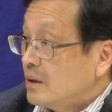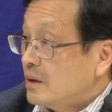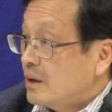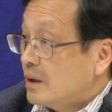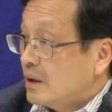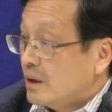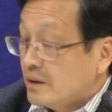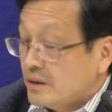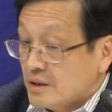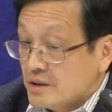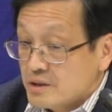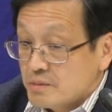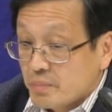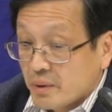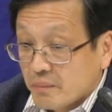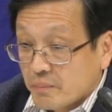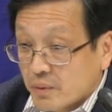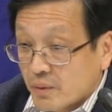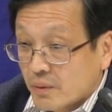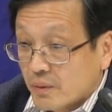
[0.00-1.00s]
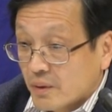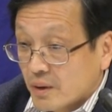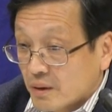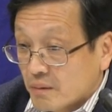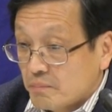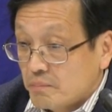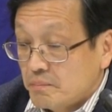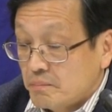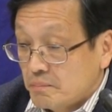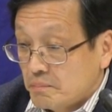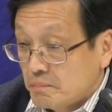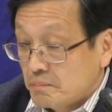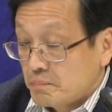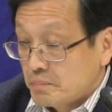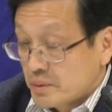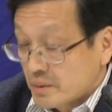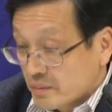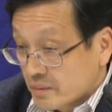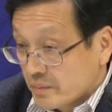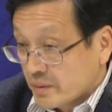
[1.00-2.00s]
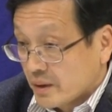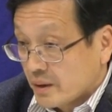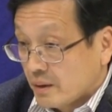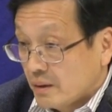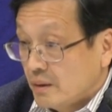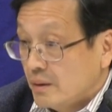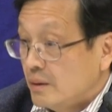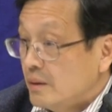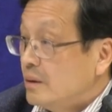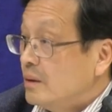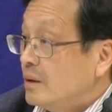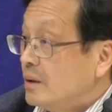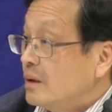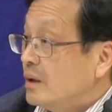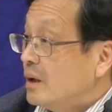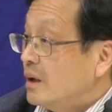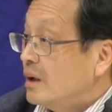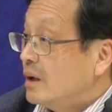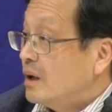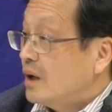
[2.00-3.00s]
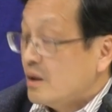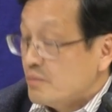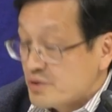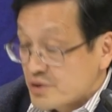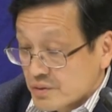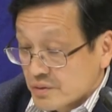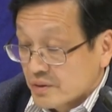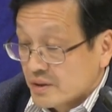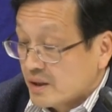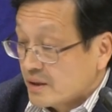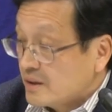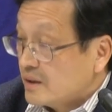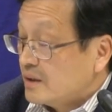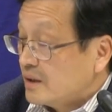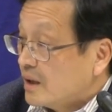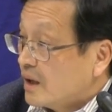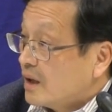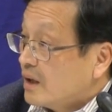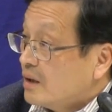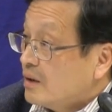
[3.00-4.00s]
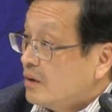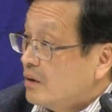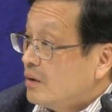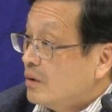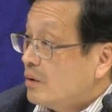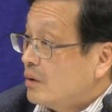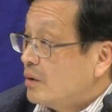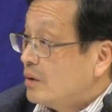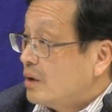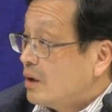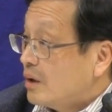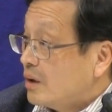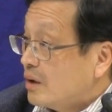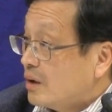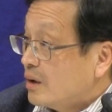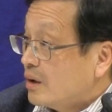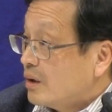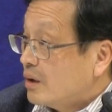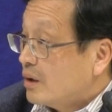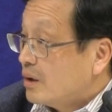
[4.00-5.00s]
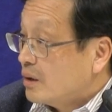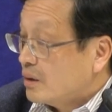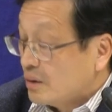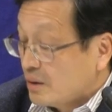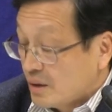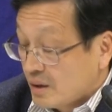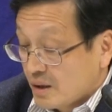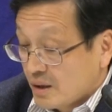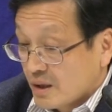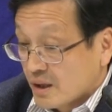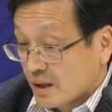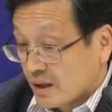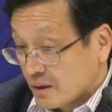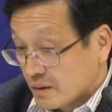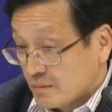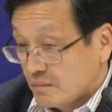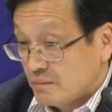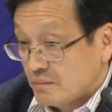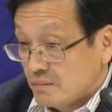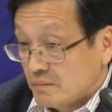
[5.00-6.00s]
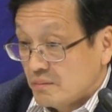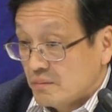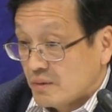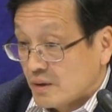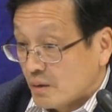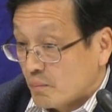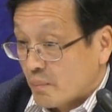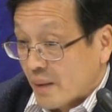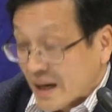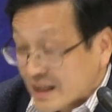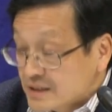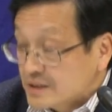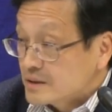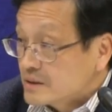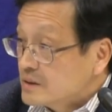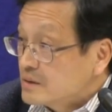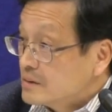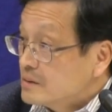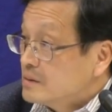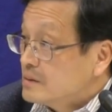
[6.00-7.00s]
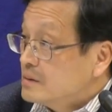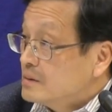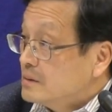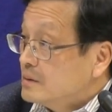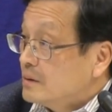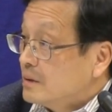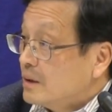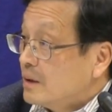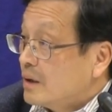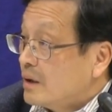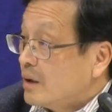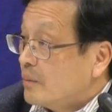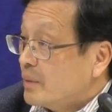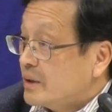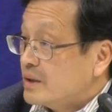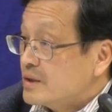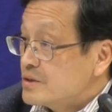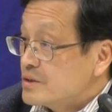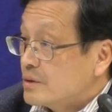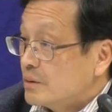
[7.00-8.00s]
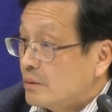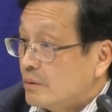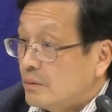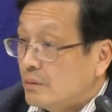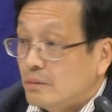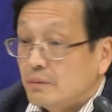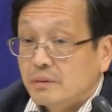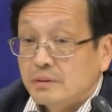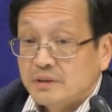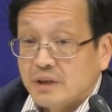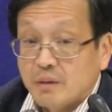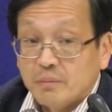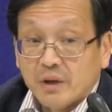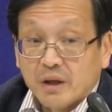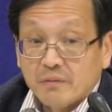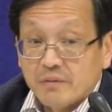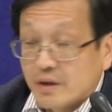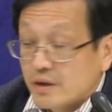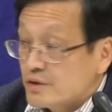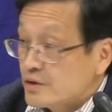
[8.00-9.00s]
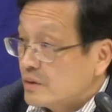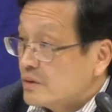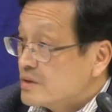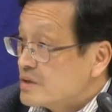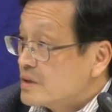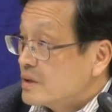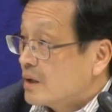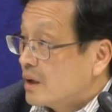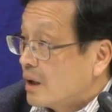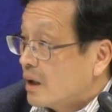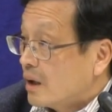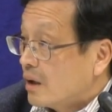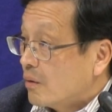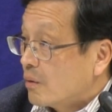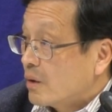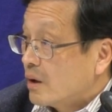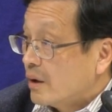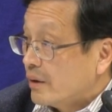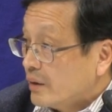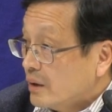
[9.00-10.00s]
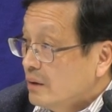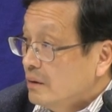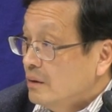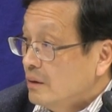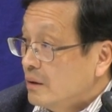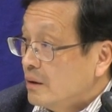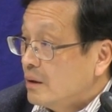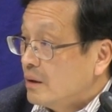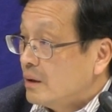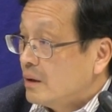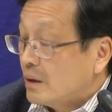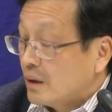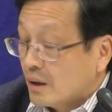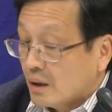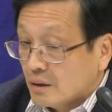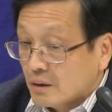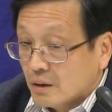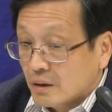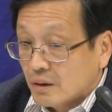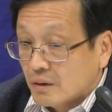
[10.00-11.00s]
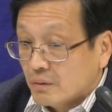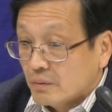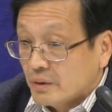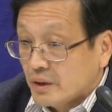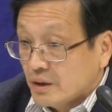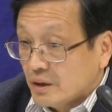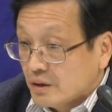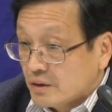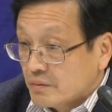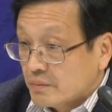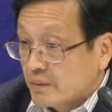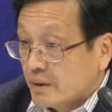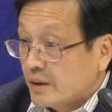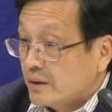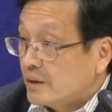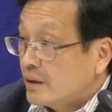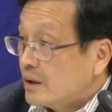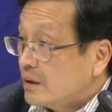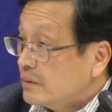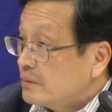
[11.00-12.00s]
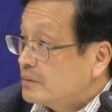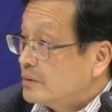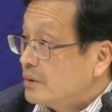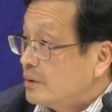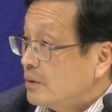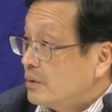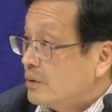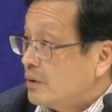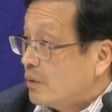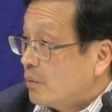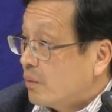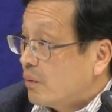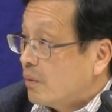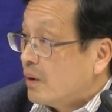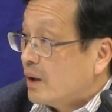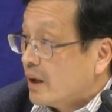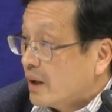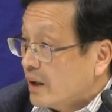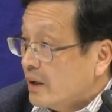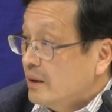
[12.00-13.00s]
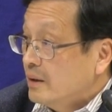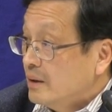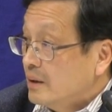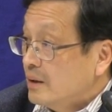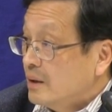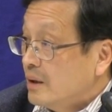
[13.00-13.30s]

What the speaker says: These people are probably, I'm sure that they had the masks, but still some infections are occurring, and we need to find out the why.